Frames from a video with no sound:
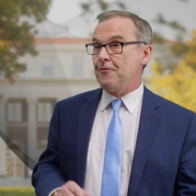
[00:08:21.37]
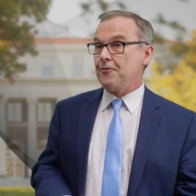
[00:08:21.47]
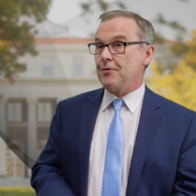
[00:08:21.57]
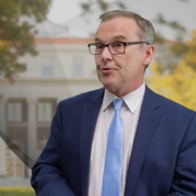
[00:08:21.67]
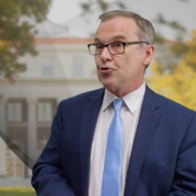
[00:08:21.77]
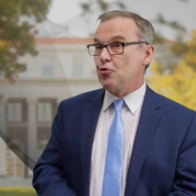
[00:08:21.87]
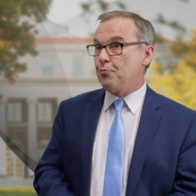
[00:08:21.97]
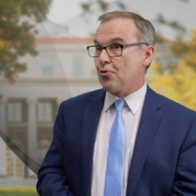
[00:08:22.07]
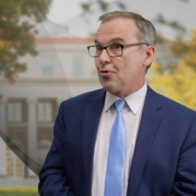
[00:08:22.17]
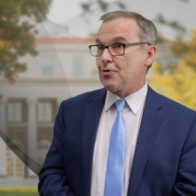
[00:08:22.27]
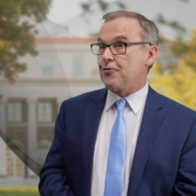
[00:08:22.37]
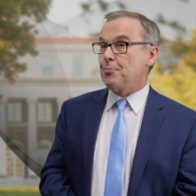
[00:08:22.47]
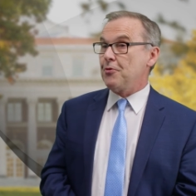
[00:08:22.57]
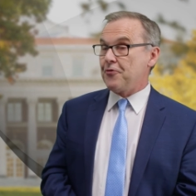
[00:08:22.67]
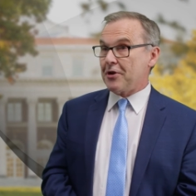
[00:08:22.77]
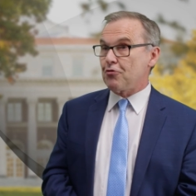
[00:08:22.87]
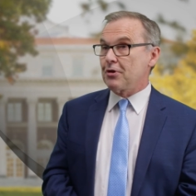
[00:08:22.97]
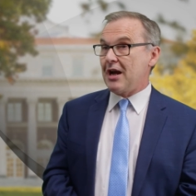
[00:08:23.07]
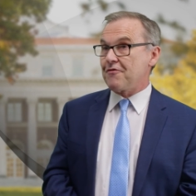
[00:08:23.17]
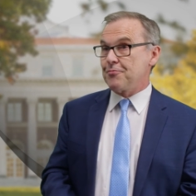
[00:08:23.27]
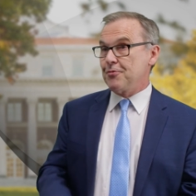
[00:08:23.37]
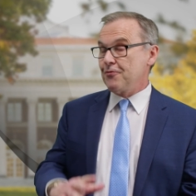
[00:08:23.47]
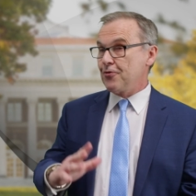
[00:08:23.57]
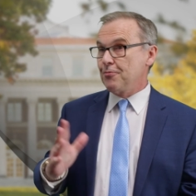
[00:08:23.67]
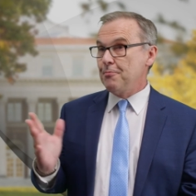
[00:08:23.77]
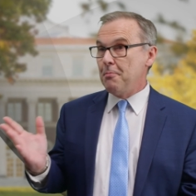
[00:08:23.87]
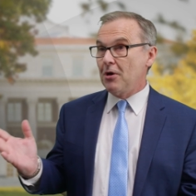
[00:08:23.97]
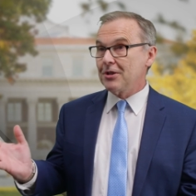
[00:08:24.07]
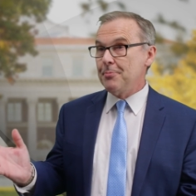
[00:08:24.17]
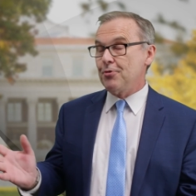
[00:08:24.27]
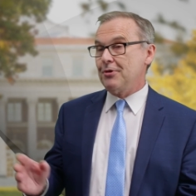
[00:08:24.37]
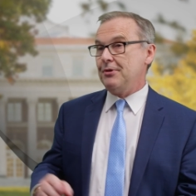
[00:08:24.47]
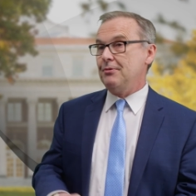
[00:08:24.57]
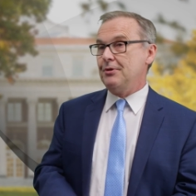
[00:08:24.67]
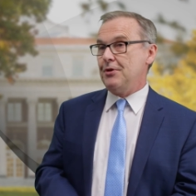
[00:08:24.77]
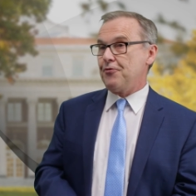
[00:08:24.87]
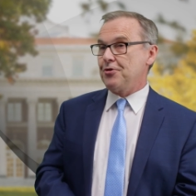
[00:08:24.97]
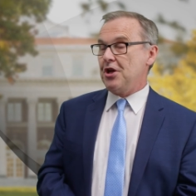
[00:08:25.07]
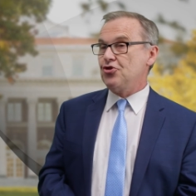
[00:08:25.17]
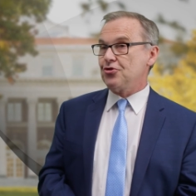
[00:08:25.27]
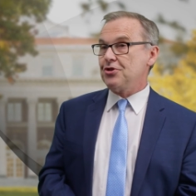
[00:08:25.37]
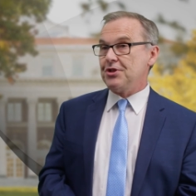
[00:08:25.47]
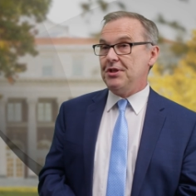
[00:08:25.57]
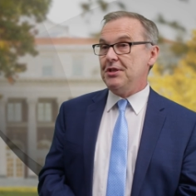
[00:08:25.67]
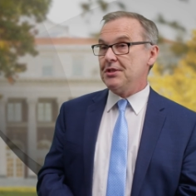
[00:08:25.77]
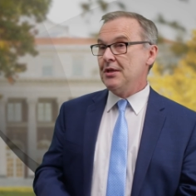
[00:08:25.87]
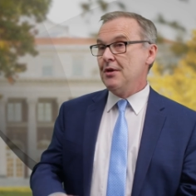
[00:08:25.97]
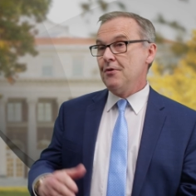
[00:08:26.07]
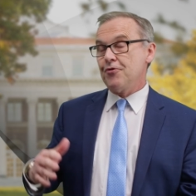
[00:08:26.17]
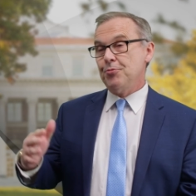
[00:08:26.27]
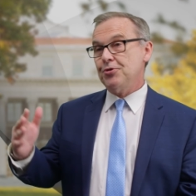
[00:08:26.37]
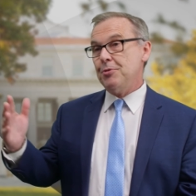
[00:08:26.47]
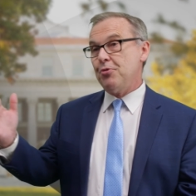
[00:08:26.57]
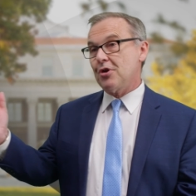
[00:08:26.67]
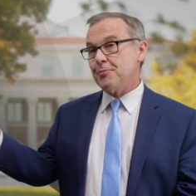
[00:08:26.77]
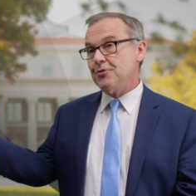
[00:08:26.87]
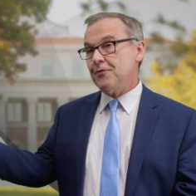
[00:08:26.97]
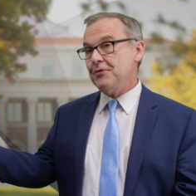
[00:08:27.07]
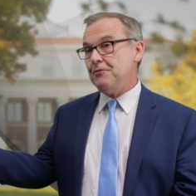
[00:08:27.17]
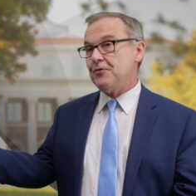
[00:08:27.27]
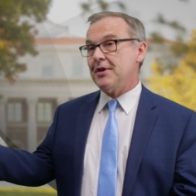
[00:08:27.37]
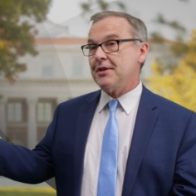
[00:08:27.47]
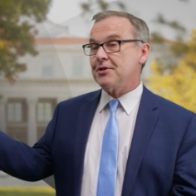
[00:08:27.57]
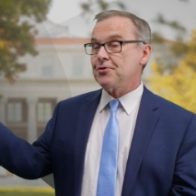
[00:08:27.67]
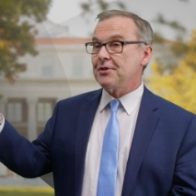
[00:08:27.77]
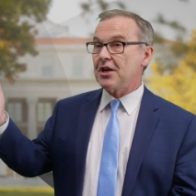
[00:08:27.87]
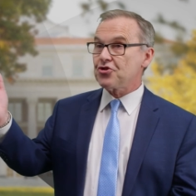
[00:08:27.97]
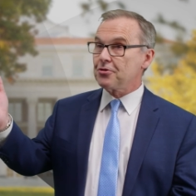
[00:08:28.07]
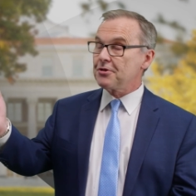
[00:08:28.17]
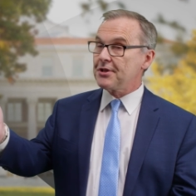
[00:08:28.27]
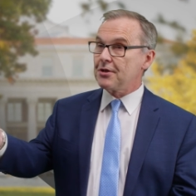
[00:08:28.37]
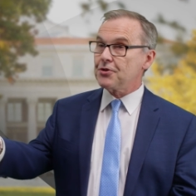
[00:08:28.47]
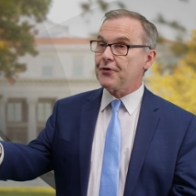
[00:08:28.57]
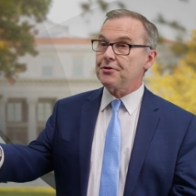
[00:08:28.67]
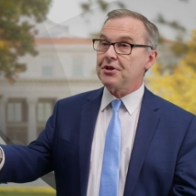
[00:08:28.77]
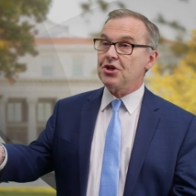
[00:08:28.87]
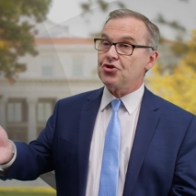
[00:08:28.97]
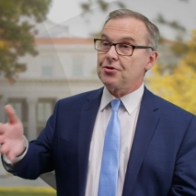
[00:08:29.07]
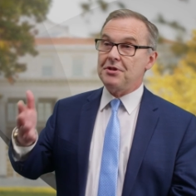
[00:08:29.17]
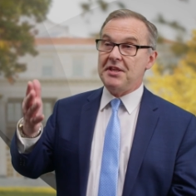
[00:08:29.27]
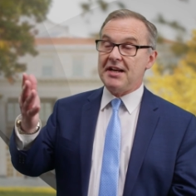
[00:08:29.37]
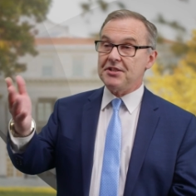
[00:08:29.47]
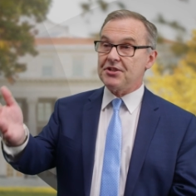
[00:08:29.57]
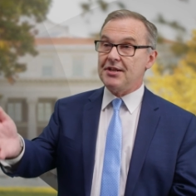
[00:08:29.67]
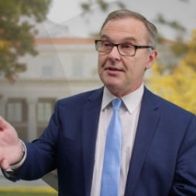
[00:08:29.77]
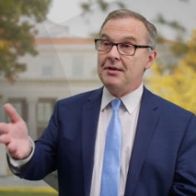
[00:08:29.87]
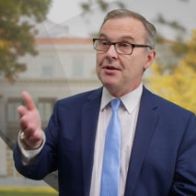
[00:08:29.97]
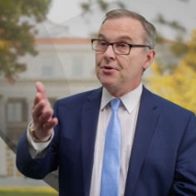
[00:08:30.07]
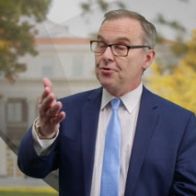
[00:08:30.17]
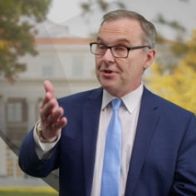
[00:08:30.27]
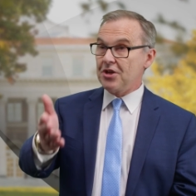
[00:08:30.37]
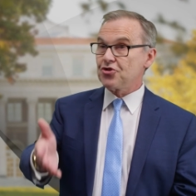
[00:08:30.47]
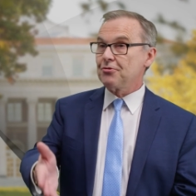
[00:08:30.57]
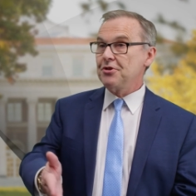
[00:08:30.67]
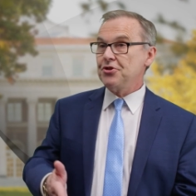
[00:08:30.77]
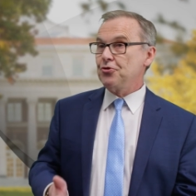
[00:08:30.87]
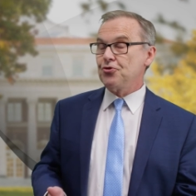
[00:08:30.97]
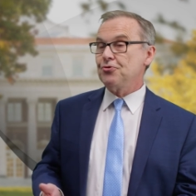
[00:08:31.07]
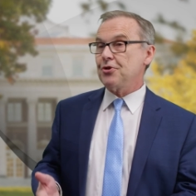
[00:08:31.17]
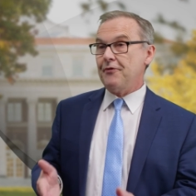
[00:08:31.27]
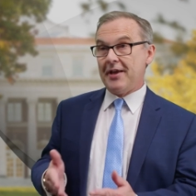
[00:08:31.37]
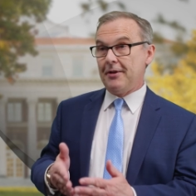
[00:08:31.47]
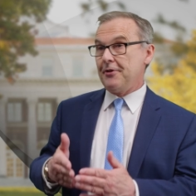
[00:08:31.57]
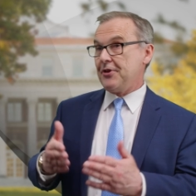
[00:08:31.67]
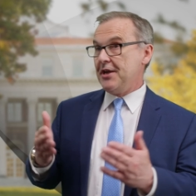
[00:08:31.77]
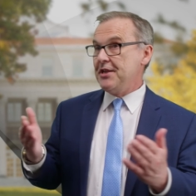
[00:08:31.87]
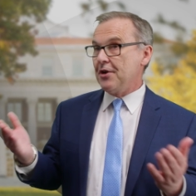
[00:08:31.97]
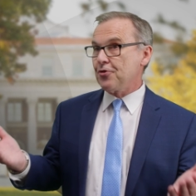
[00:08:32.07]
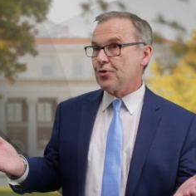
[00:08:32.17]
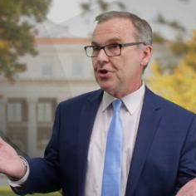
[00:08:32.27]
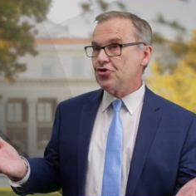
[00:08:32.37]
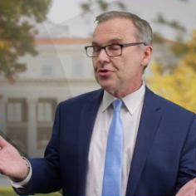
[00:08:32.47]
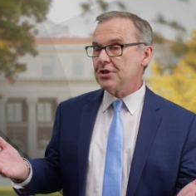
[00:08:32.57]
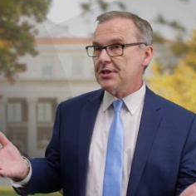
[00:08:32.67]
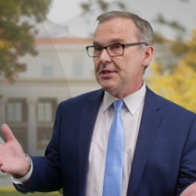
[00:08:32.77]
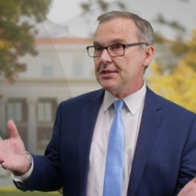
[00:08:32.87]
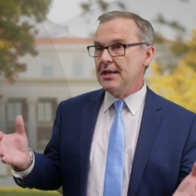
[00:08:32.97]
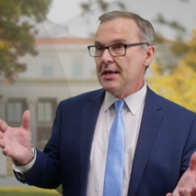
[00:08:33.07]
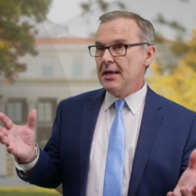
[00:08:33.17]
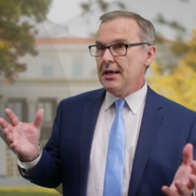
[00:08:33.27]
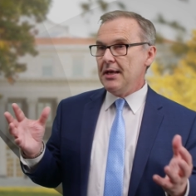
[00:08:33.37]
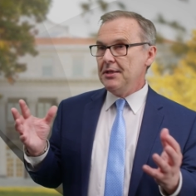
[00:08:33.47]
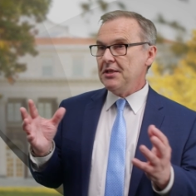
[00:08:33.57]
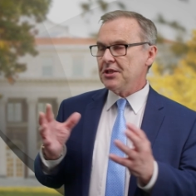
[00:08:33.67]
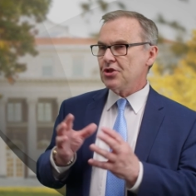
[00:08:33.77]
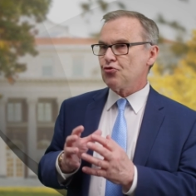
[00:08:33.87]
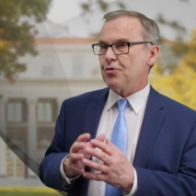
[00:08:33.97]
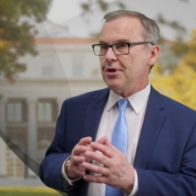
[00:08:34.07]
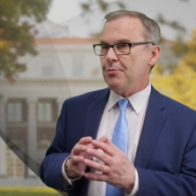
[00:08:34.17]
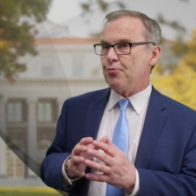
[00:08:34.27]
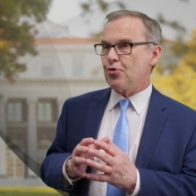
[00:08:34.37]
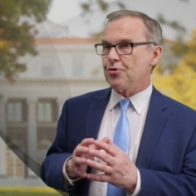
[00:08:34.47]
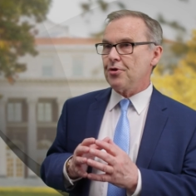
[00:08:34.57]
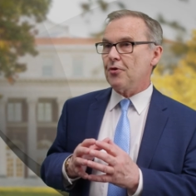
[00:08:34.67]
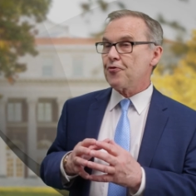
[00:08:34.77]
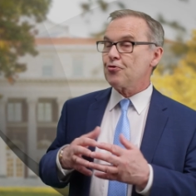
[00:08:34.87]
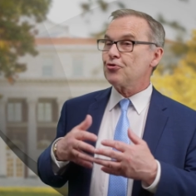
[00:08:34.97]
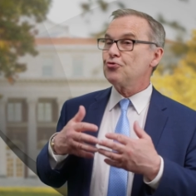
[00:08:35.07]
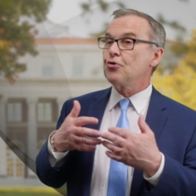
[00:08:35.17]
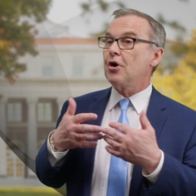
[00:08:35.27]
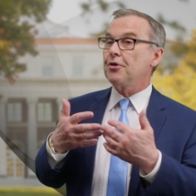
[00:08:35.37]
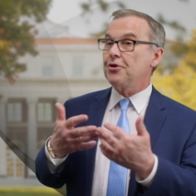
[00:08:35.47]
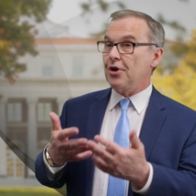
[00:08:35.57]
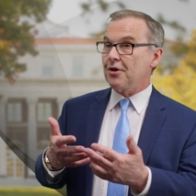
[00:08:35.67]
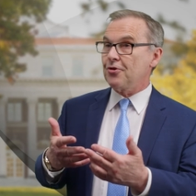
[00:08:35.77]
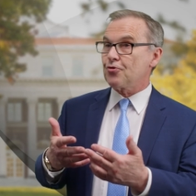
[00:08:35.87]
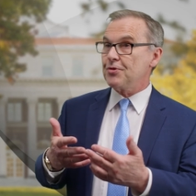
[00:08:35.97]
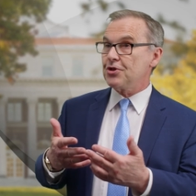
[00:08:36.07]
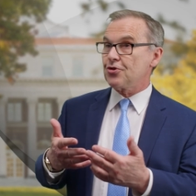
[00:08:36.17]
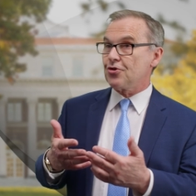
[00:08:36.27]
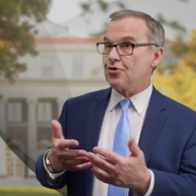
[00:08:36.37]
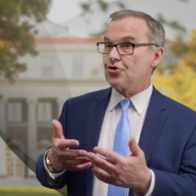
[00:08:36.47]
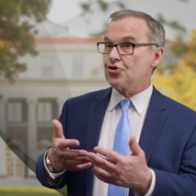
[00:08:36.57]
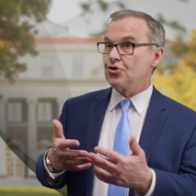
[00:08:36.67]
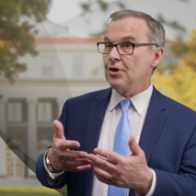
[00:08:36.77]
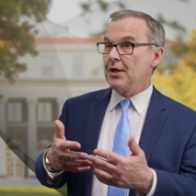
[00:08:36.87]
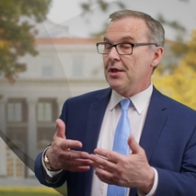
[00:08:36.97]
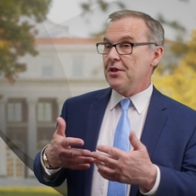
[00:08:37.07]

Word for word: of support from the federal government, from multiple different agencies, from the Department of Defense, the National Science Foundation, NASA, the National Institutes of Health, and other agencies. And this is really important, of course, to conduct the research